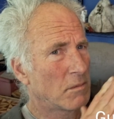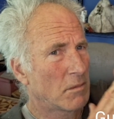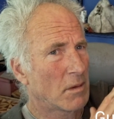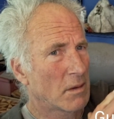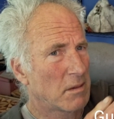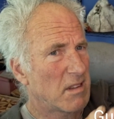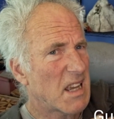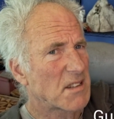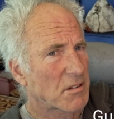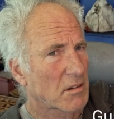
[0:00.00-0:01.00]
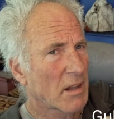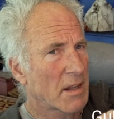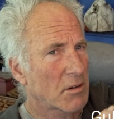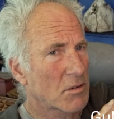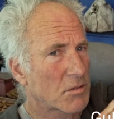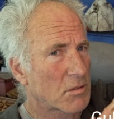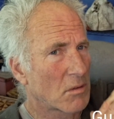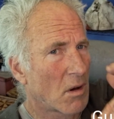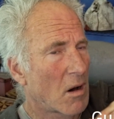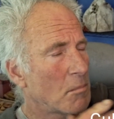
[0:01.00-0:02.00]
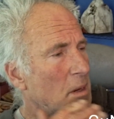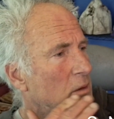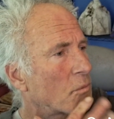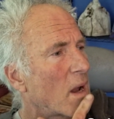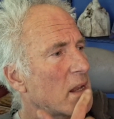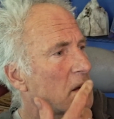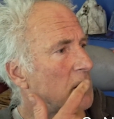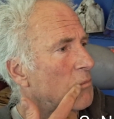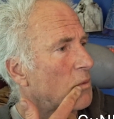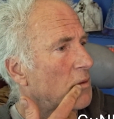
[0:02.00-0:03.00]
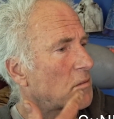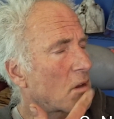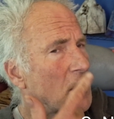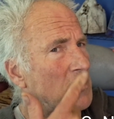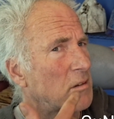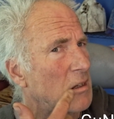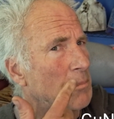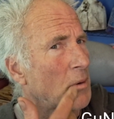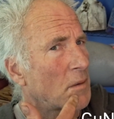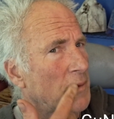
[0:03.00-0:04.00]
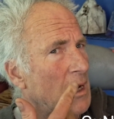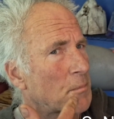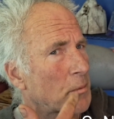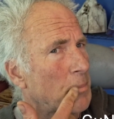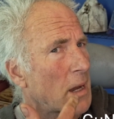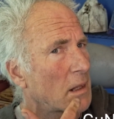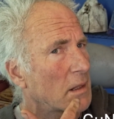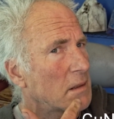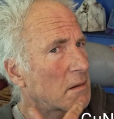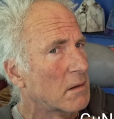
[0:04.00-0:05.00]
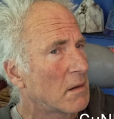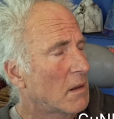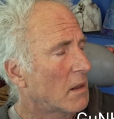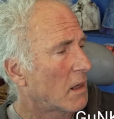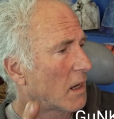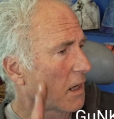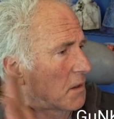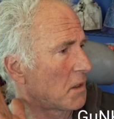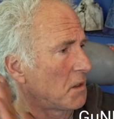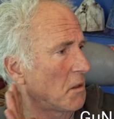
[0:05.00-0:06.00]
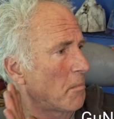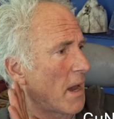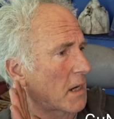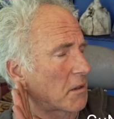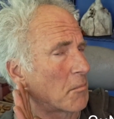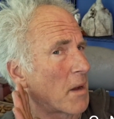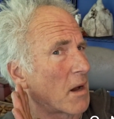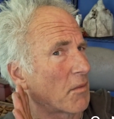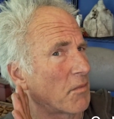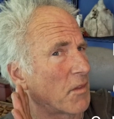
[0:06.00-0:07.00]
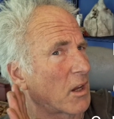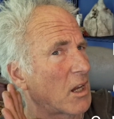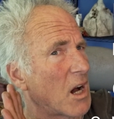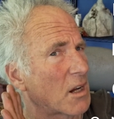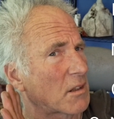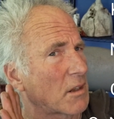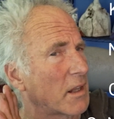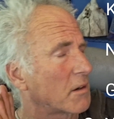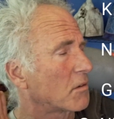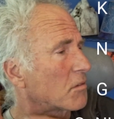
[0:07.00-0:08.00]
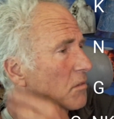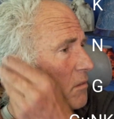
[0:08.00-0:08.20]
the dent letters, all made right where the tongue tip on the upper palate. And then in the back of the mouth, the gunk letters,